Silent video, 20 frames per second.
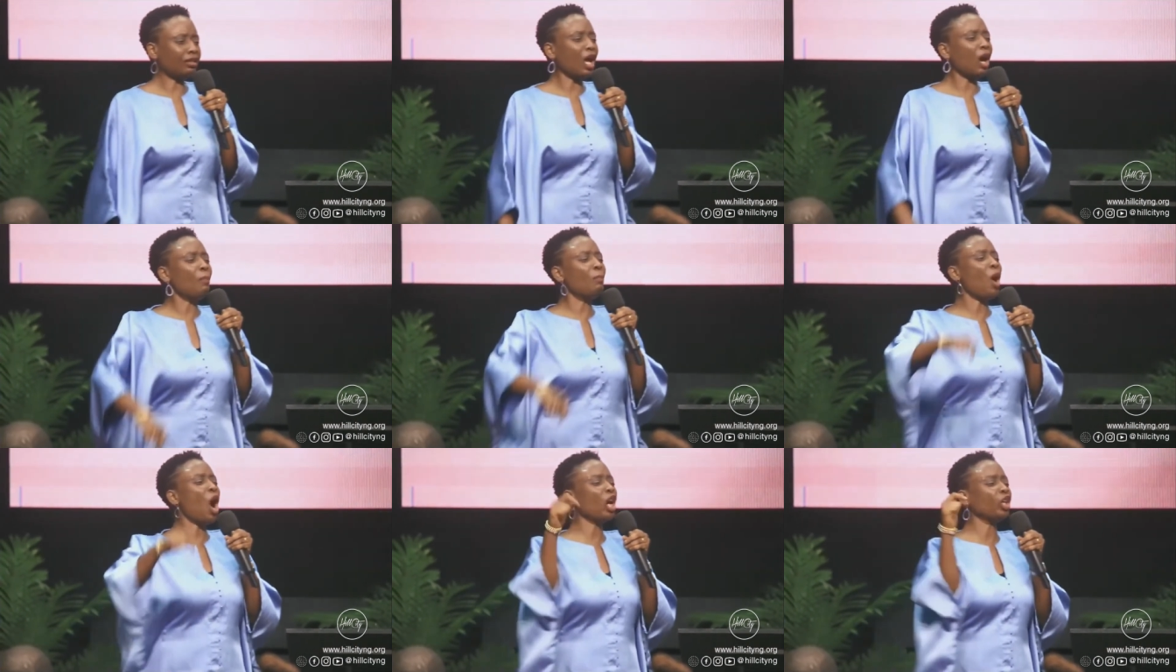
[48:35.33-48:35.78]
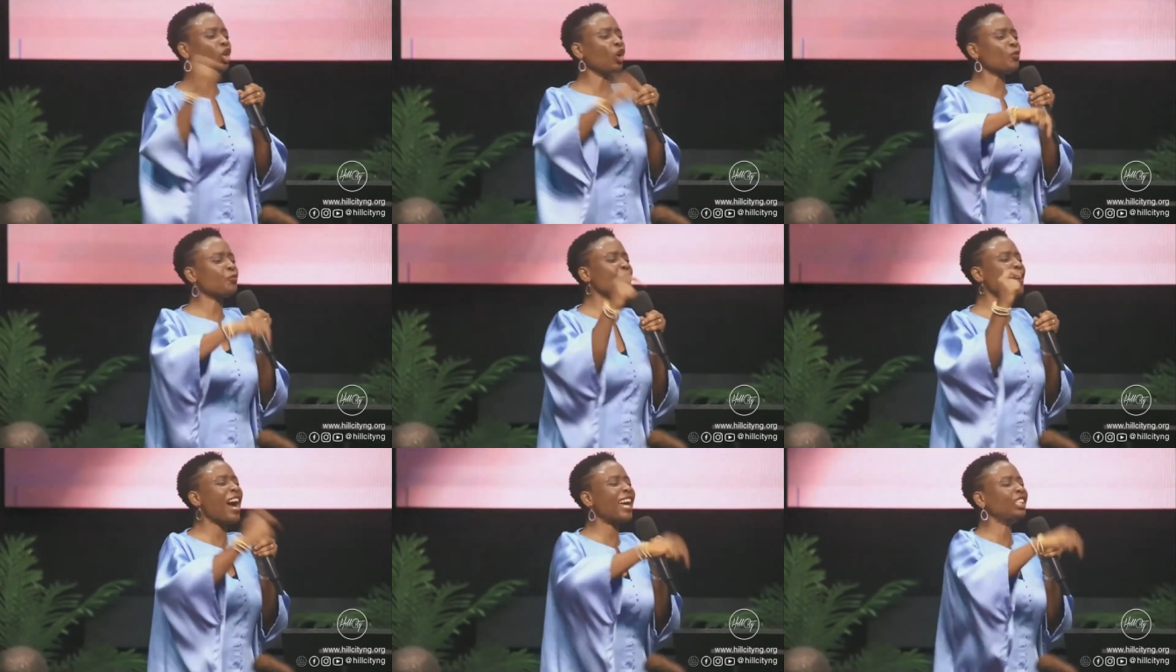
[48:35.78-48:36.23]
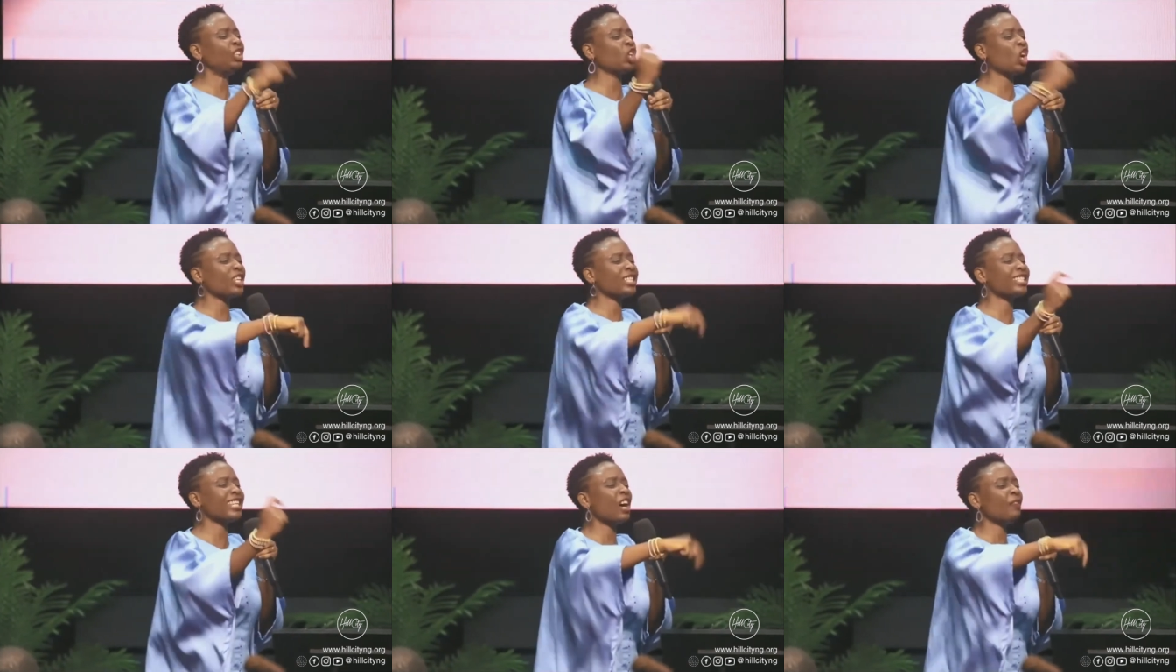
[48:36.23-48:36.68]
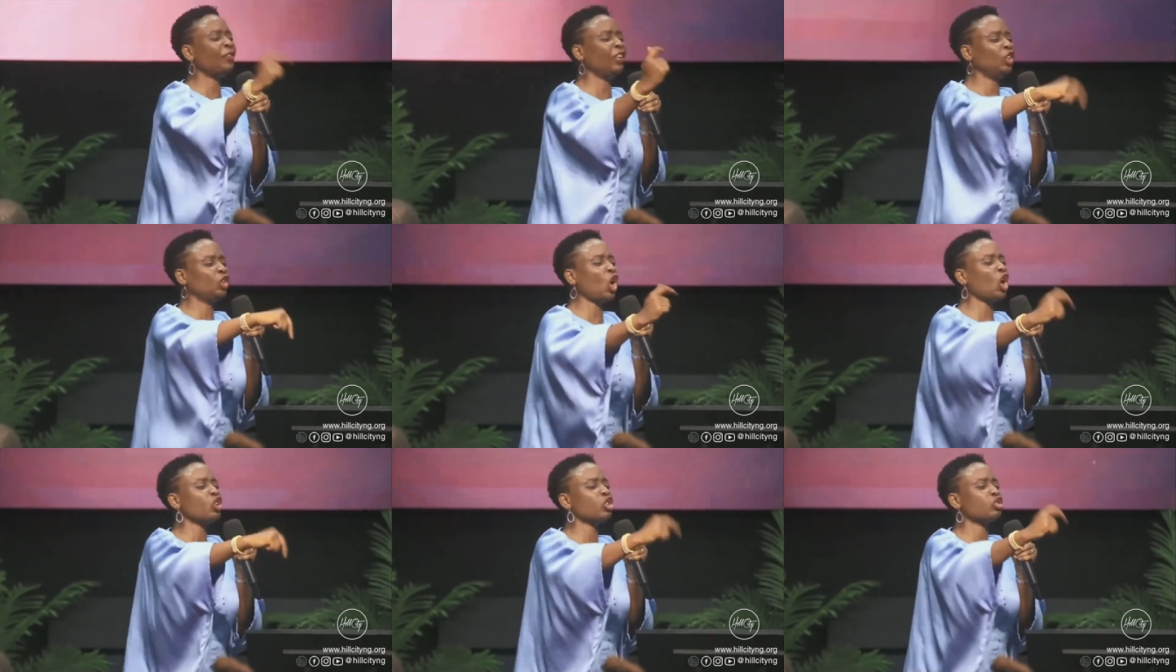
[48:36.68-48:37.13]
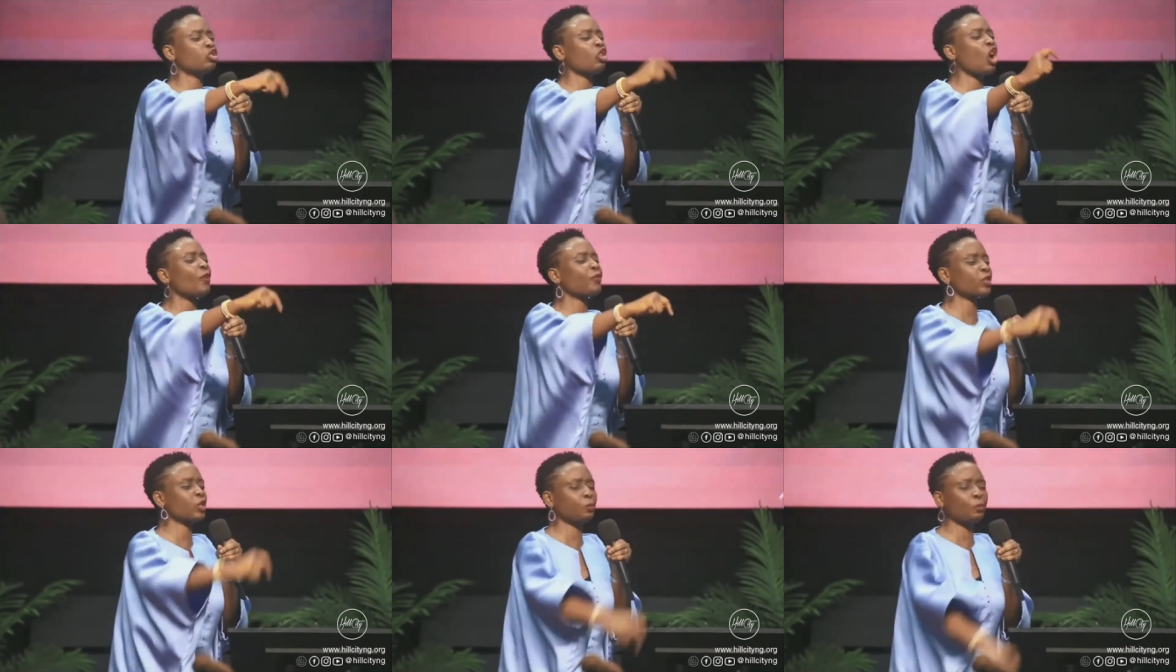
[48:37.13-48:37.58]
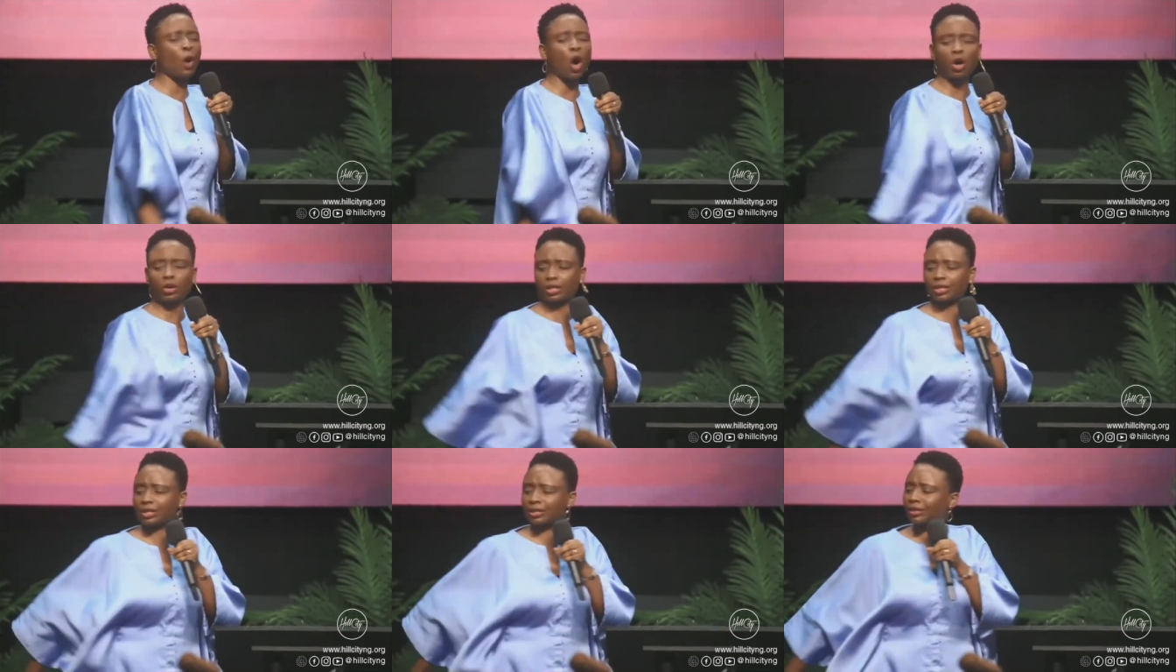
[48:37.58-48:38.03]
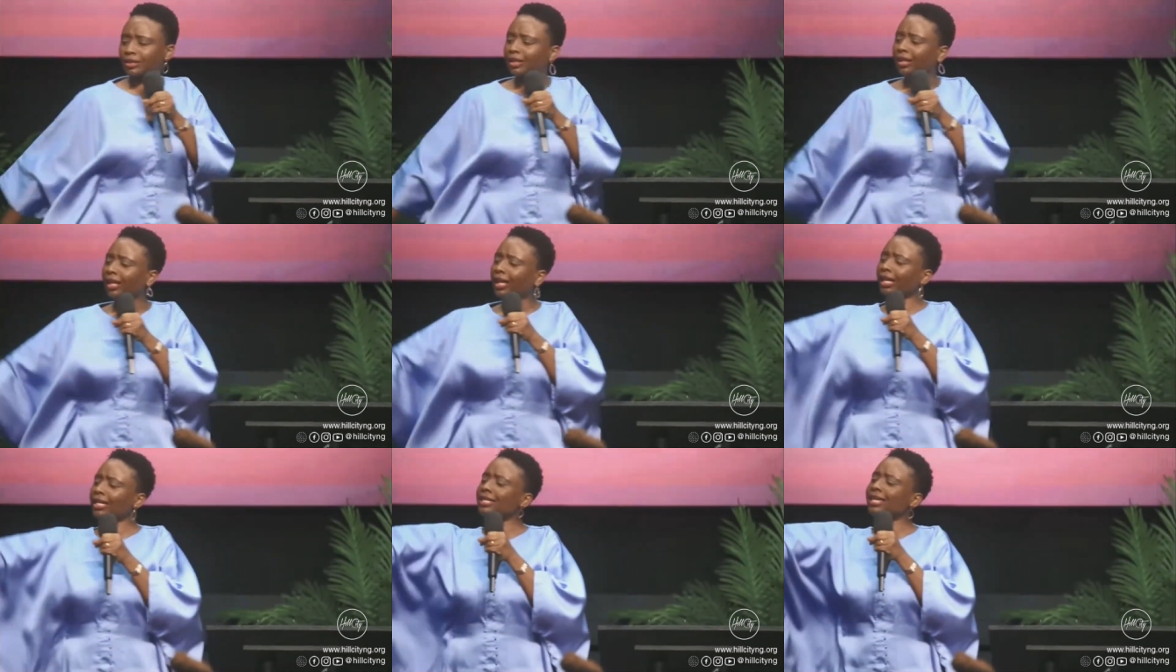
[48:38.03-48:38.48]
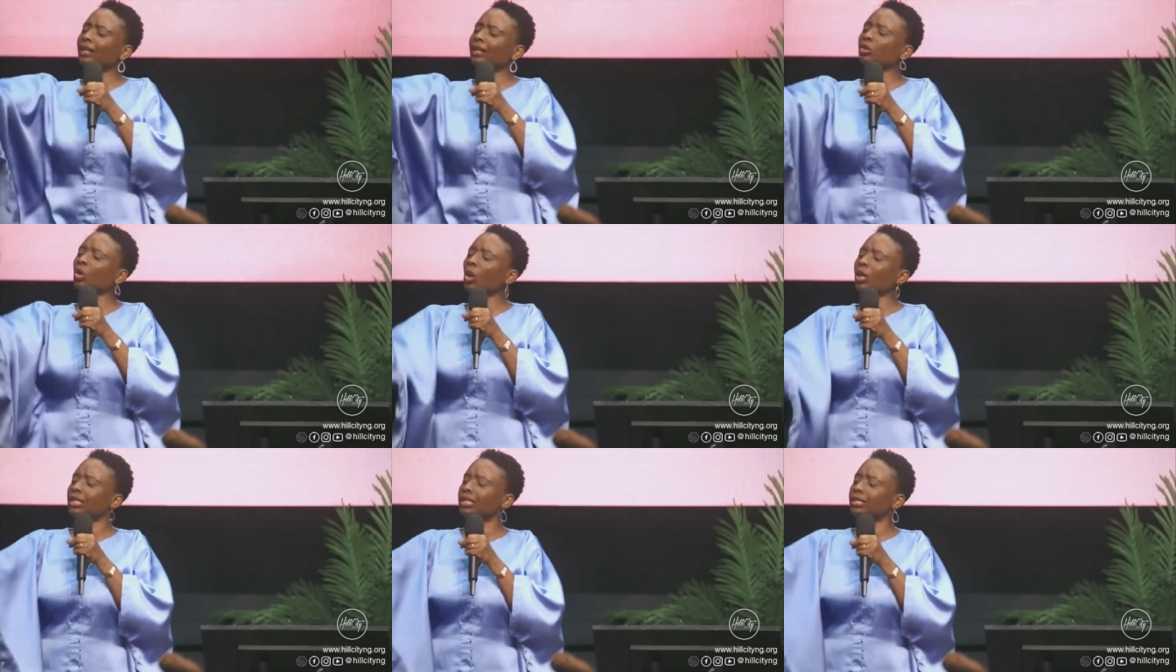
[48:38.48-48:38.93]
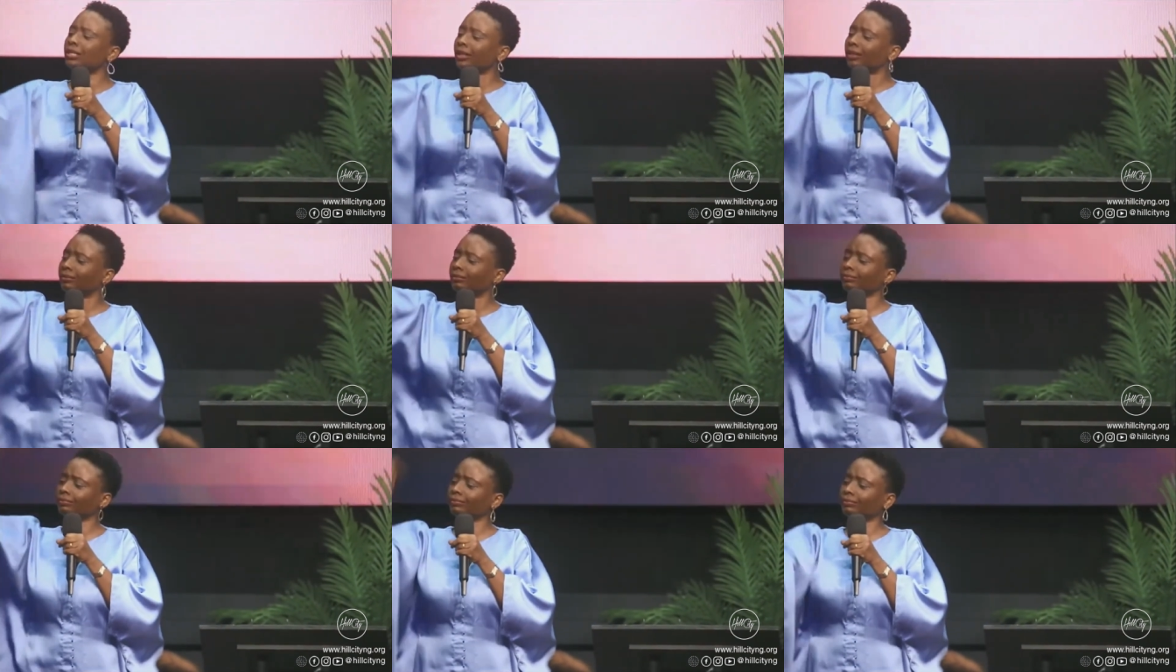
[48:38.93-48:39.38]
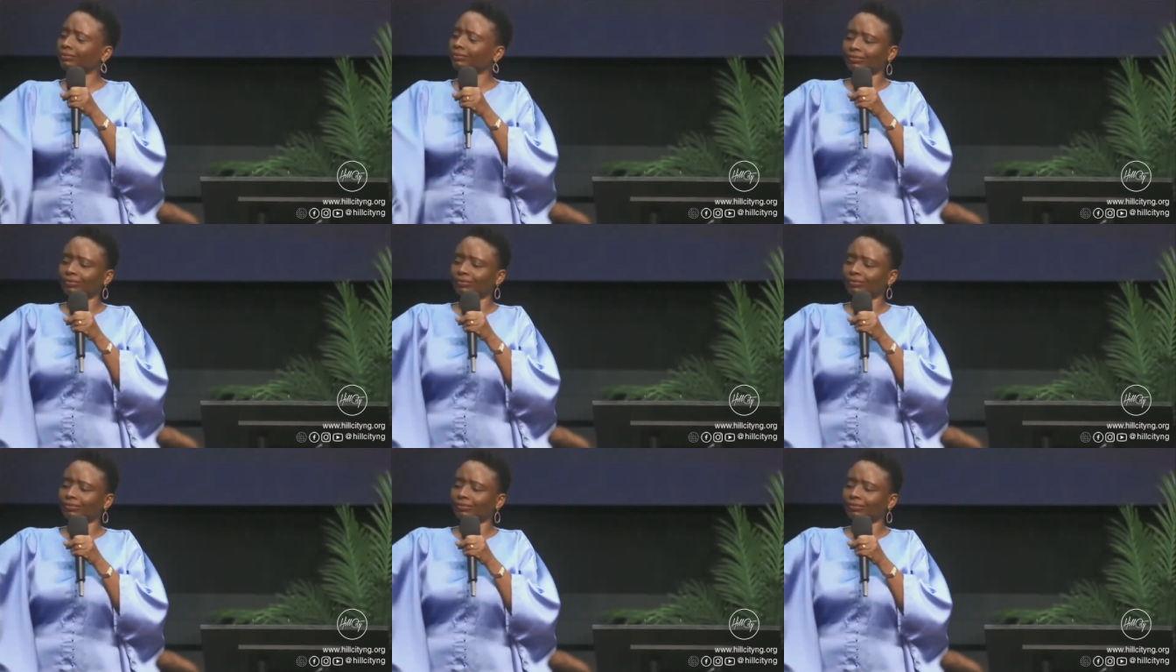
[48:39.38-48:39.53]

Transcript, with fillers: The more you find yourself in those tough spots, His anointing,